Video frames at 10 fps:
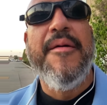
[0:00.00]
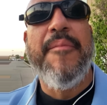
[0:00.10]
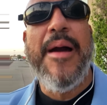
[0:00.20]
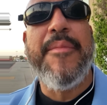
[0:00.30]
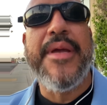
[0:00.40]

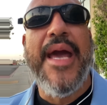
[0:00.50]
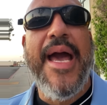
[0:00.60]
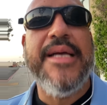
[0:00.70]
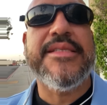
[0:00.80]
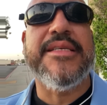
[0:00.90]
by me
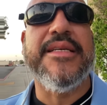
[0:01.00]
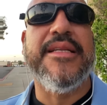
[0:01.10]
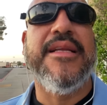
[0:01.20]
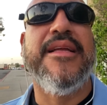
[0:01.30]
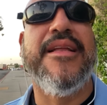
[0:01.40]
asking,
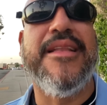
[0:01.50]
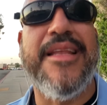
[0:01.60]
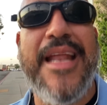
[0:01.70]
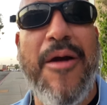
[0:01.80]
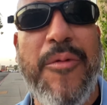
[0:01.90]

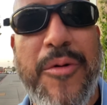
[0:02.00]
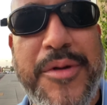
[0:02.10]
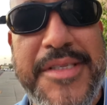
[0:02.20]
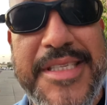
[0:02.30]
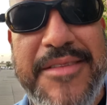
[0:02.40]
then I will
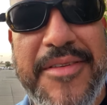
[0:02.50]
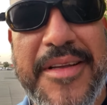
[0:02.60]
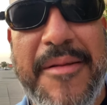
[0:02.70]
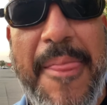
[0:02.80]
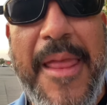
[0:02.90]
receive
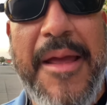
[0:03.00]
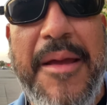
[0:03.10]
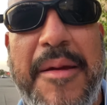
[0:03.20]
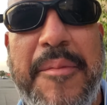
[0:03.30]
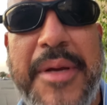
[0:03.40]
it
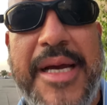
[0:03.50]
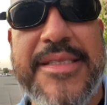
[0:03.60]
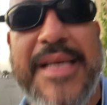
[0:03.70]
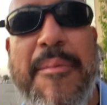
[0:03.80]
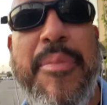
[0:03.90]

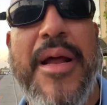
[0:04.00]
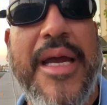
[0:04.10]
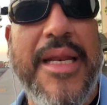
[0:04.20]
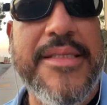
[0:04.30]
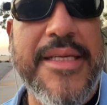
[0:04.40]
because I'm
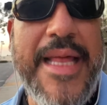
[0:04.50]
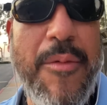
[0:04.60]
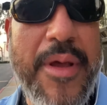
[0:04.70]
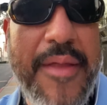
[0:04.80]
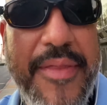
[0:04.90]
plugging into that
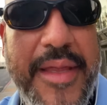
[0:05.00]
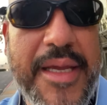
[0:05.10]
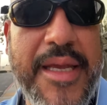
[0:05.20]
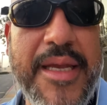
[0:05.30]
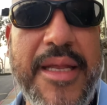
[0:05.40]
way of
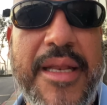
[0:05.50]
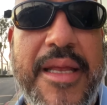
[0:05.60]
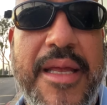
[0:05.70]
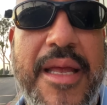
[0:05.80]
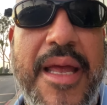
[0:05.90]
thinking.
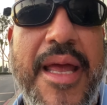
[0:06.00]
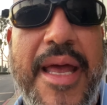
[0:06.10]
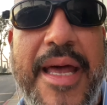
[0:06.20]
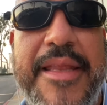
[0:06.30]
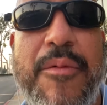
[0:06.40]

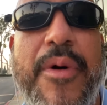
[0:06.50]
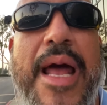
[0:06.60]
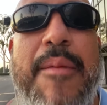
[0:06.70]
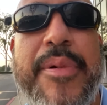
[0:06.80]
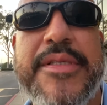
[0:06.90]
And then what
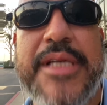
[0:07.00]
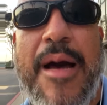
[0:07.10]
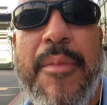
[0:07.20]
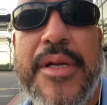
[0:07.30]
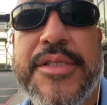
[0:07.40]
happens?
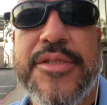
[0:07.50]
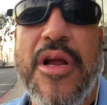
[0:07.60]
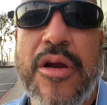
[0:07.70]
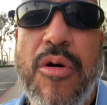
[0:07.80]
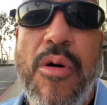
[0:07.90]
I'm going to
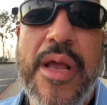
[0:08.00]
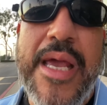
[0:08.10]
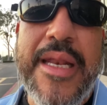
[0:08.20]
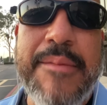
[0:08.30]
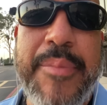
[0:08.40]
start going
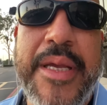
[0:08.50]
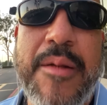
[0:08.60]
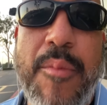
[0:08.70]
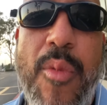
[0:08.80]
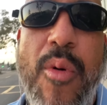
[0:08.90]
ahead and
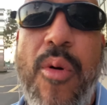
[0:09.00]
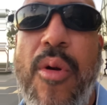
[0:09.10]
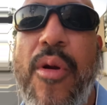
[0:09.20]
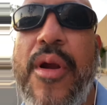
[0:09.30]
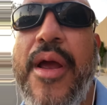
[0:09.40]
being
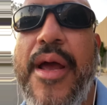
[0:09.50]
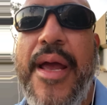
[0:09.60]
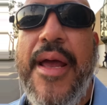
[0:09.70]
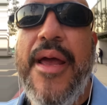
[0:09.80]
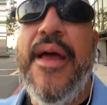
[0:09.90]
more
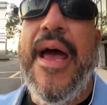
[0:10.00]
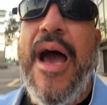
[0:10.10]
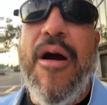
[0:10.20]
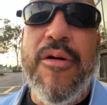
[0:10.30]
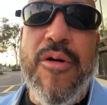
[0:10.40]

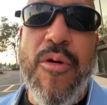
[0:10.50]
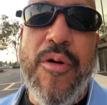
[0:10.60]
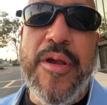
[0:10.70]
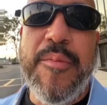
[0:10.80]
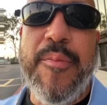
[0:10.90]

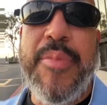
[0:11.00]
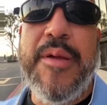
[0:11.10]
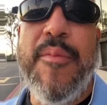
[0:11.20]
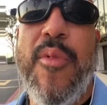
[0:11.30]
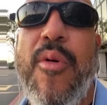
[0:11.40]
outgoing, be
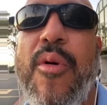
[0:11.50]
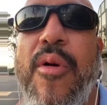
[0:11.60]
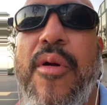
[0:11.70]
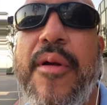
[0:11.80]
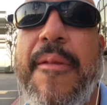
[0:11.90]

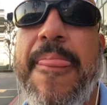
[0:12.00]
more